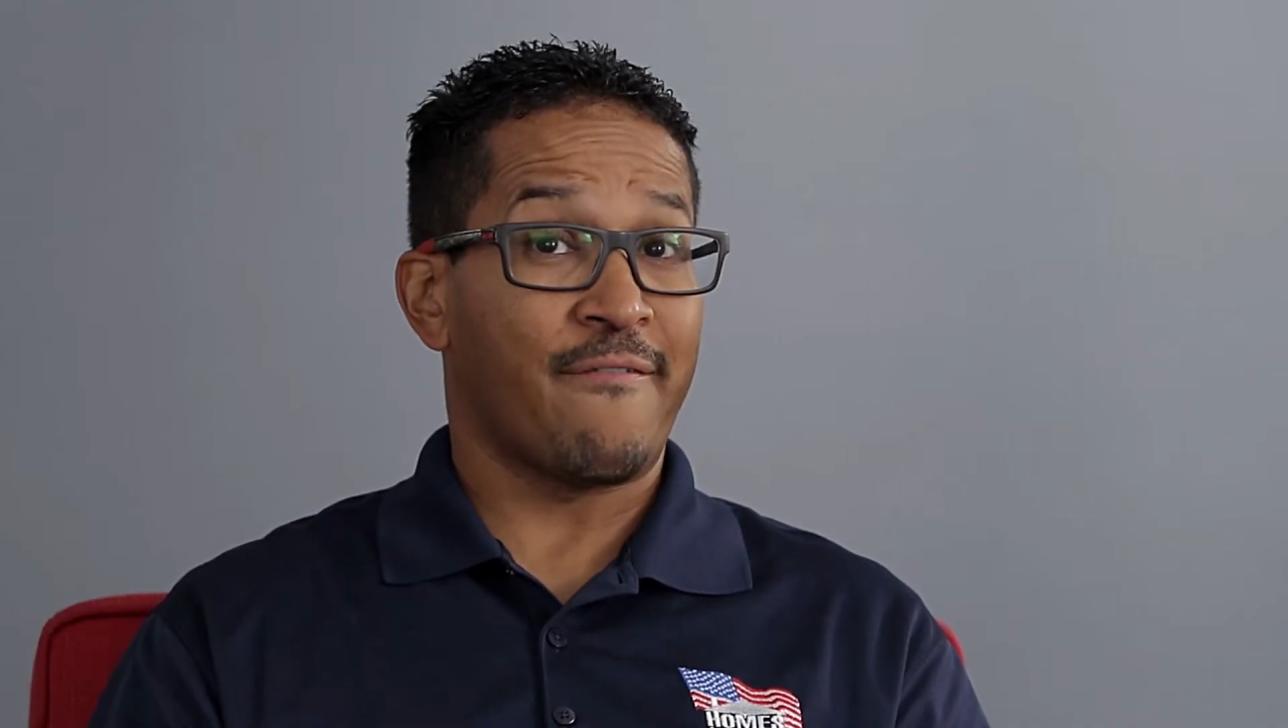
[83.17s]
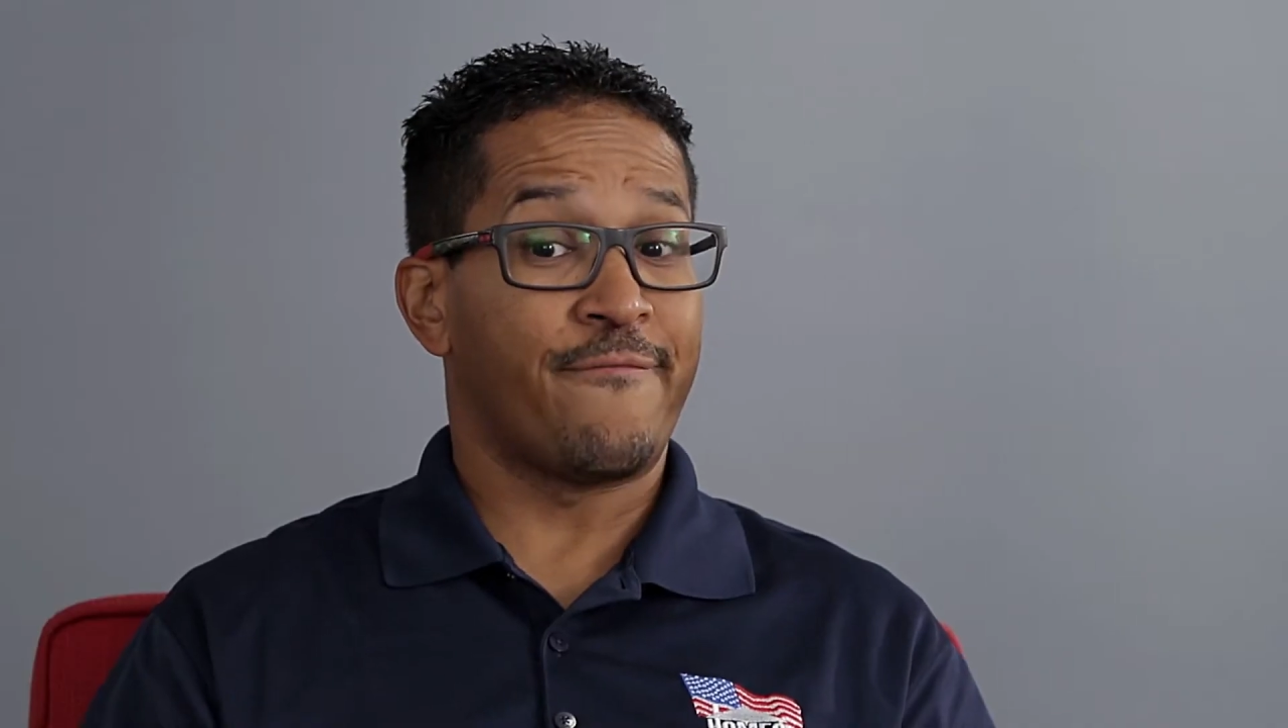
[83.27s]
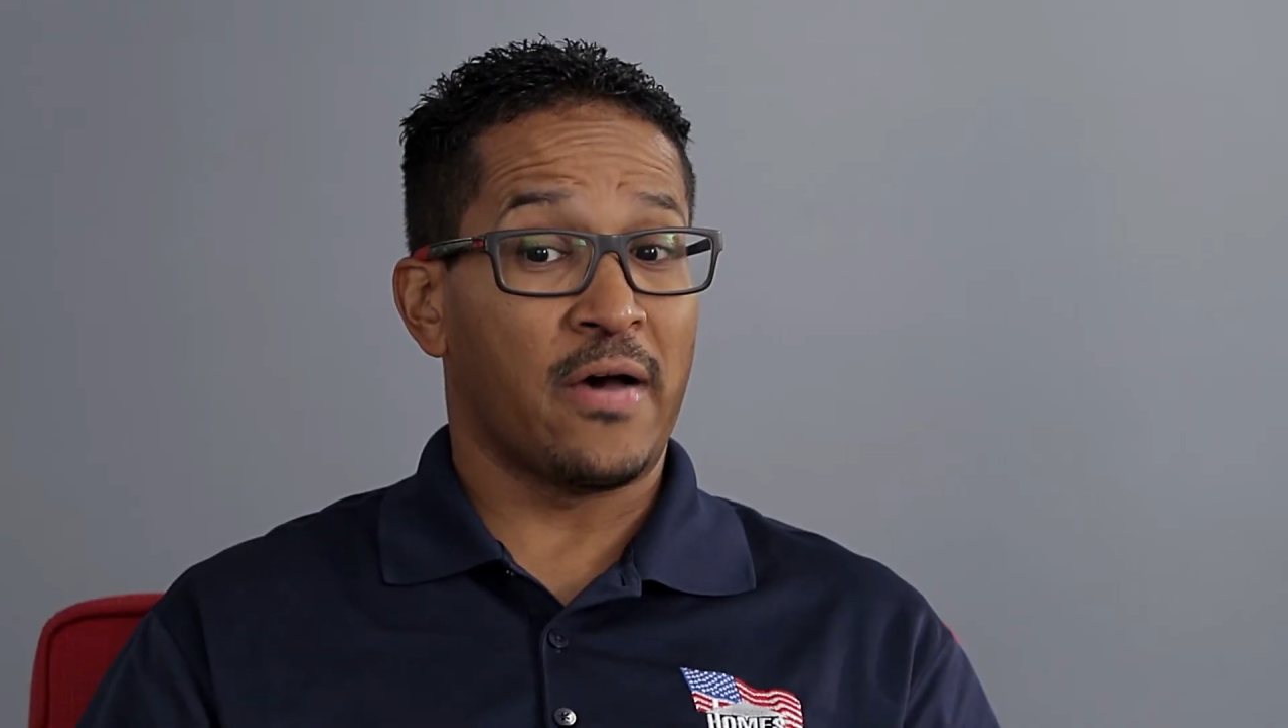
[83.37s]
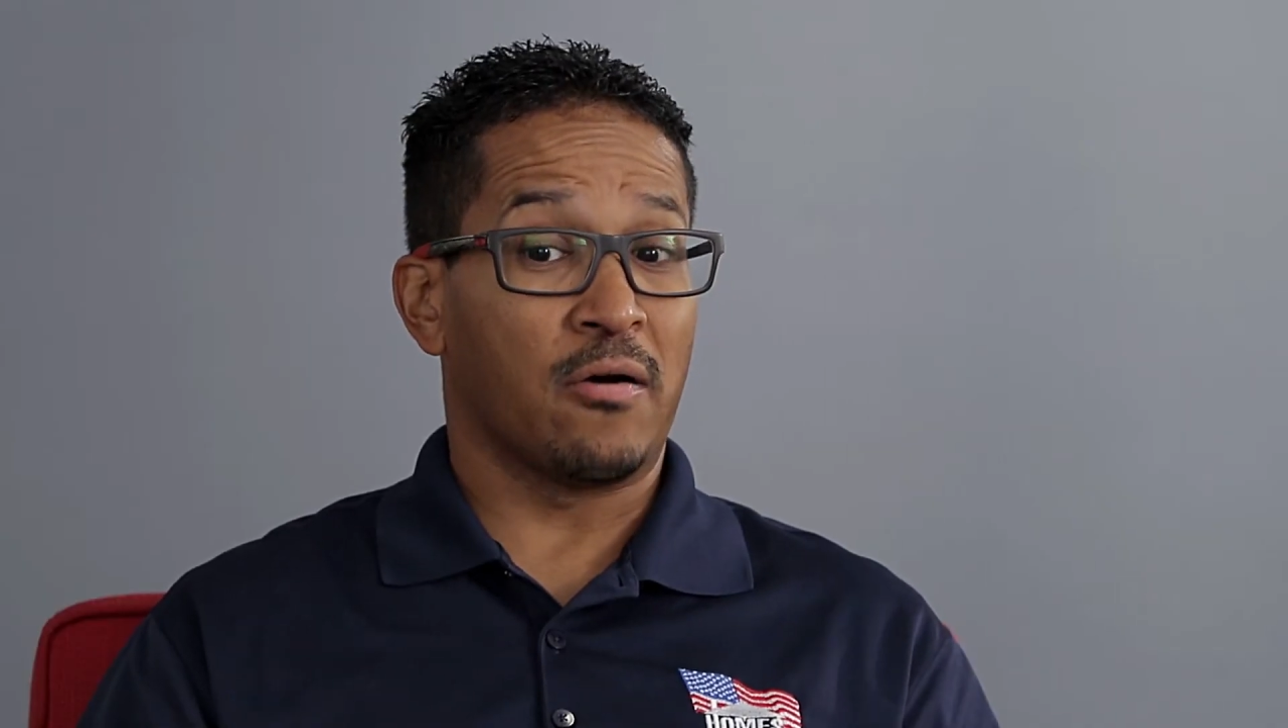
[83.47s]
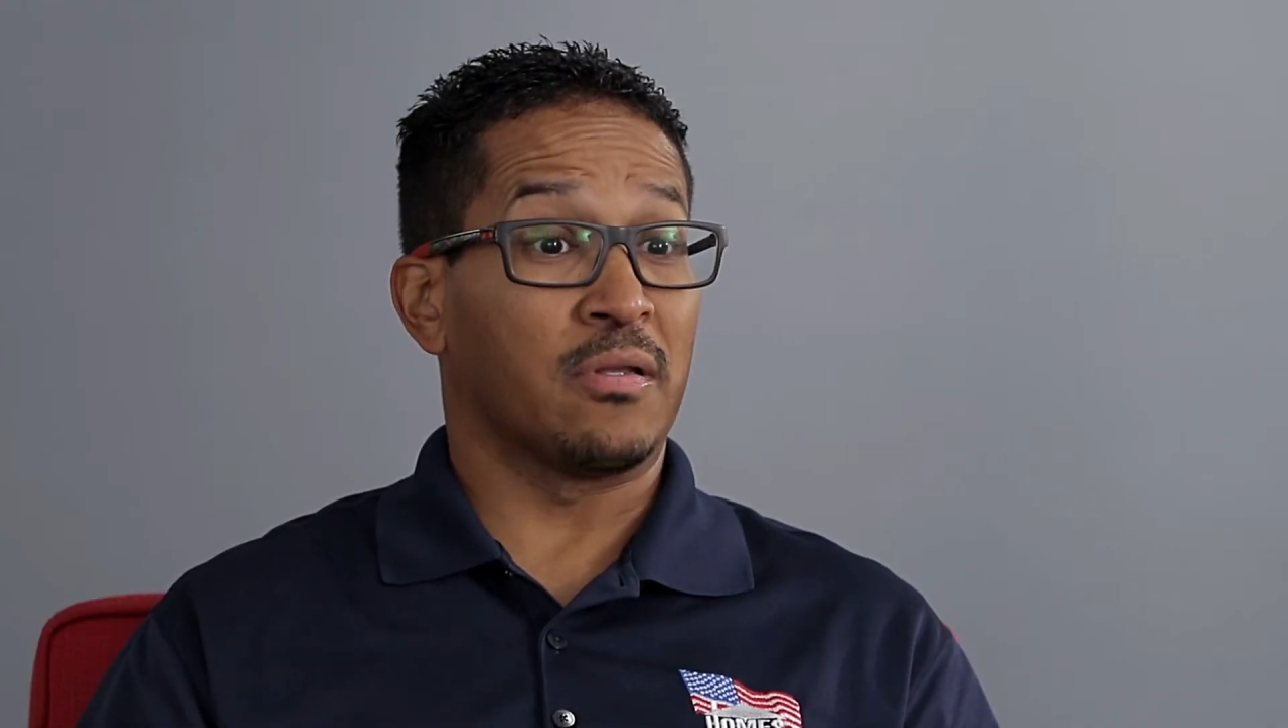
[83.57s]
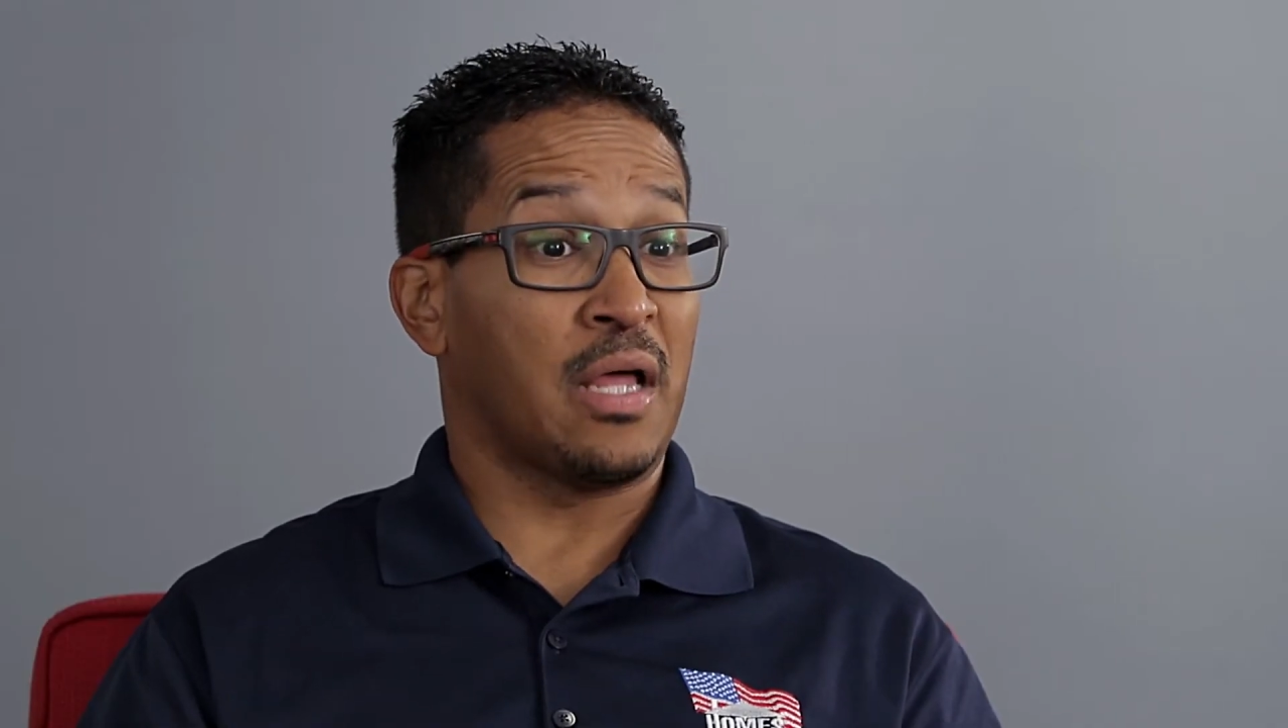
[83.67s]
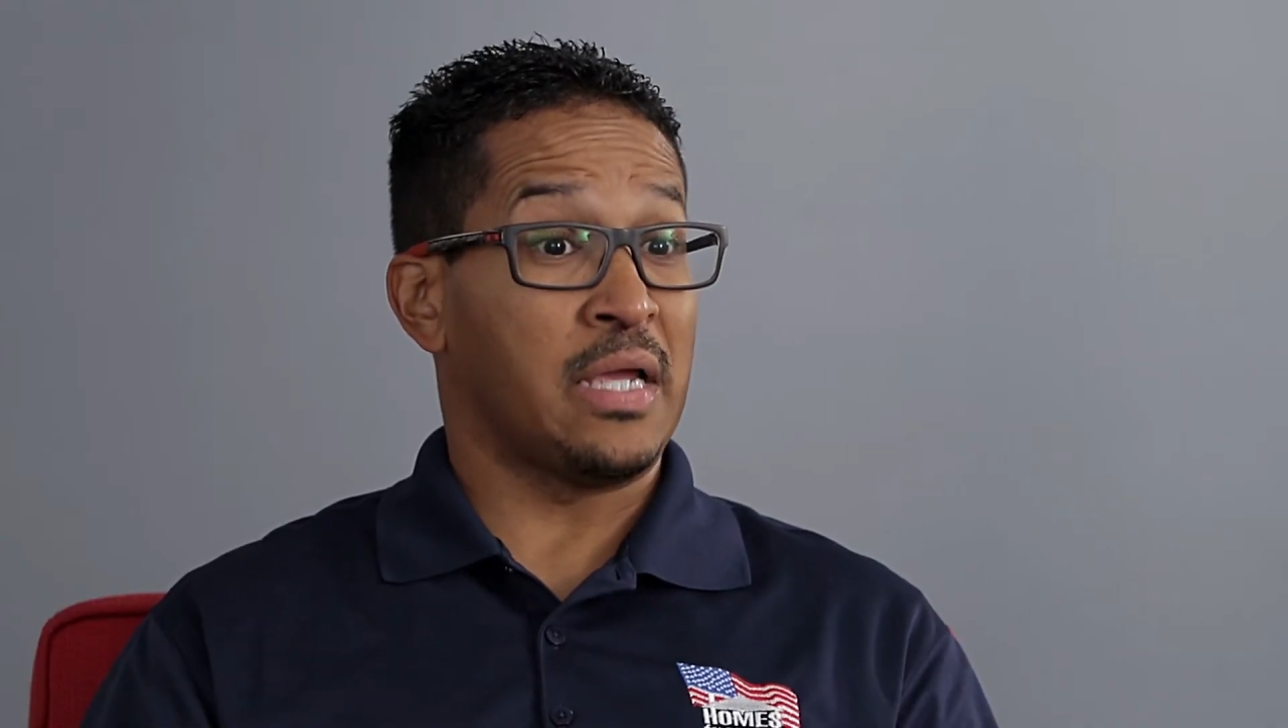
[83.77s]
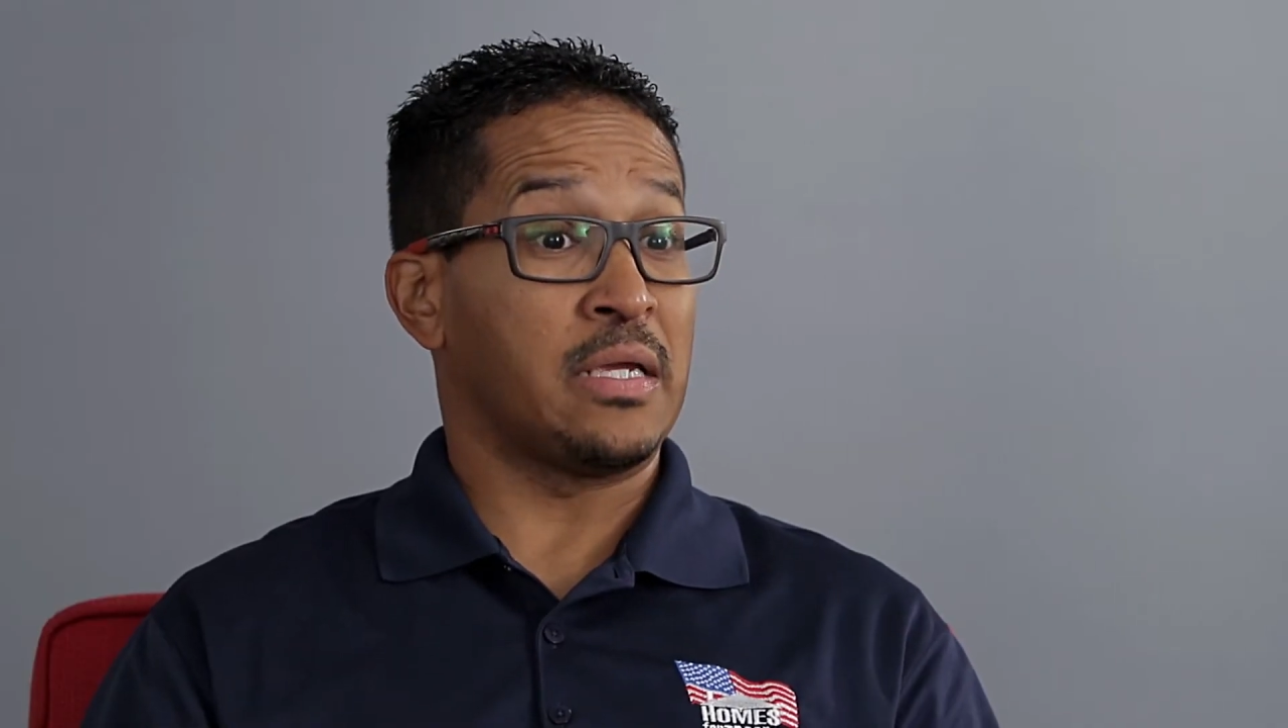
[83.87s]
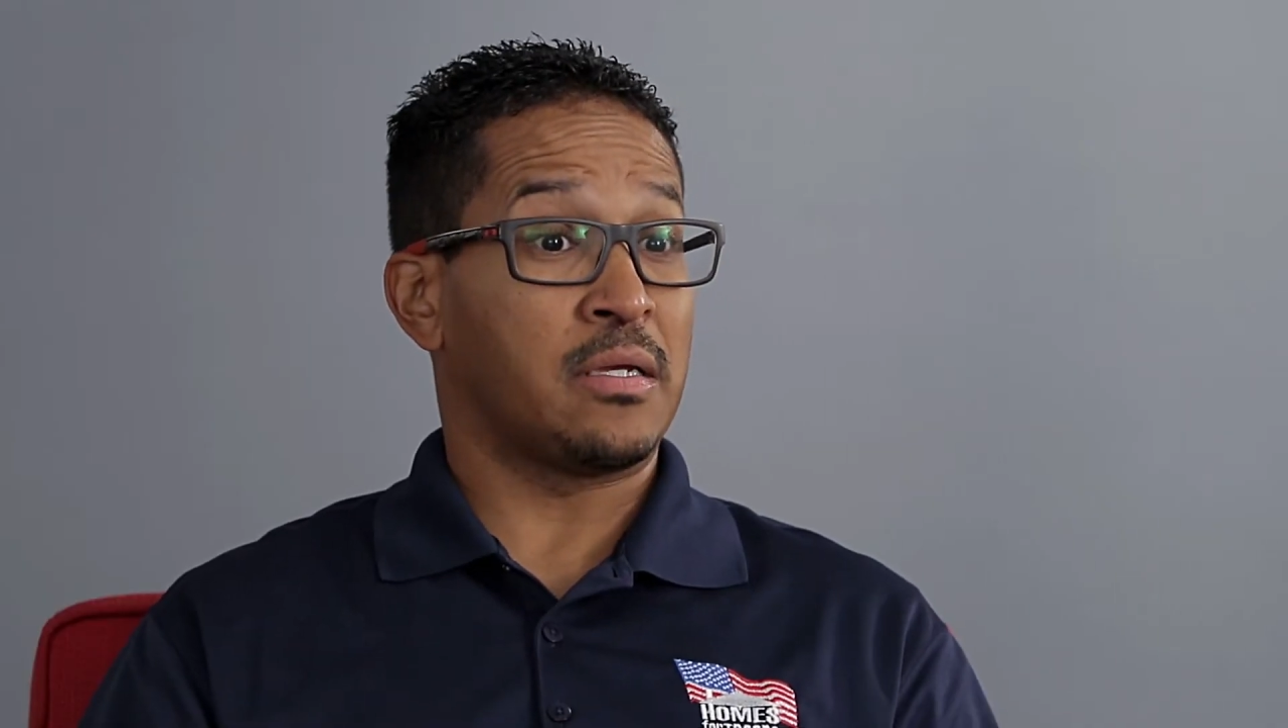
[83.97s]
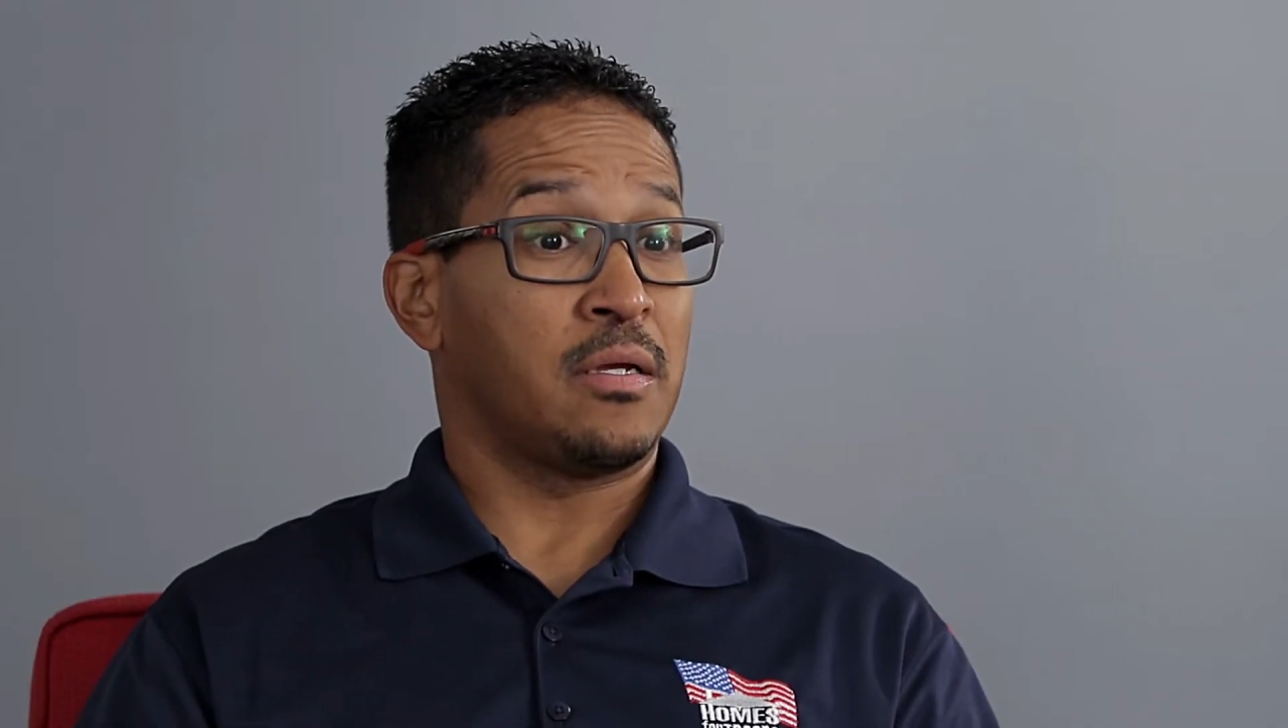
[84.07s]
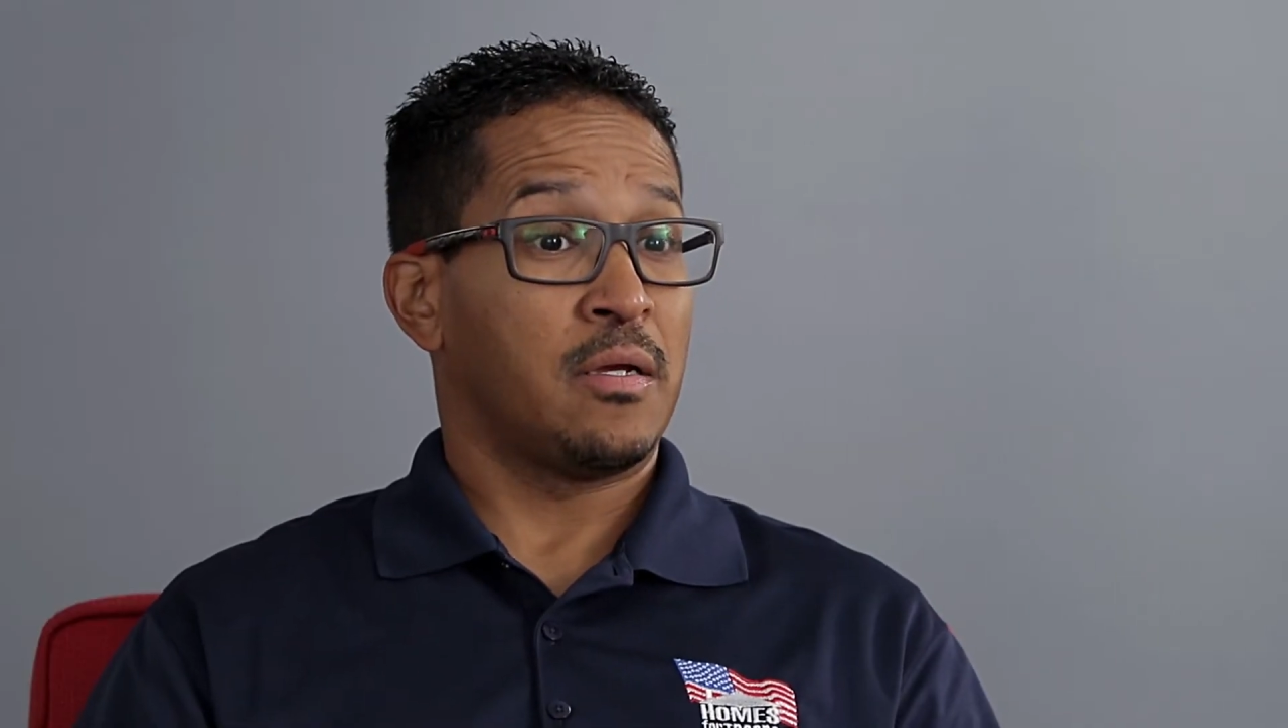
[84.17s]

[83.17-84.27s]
felt like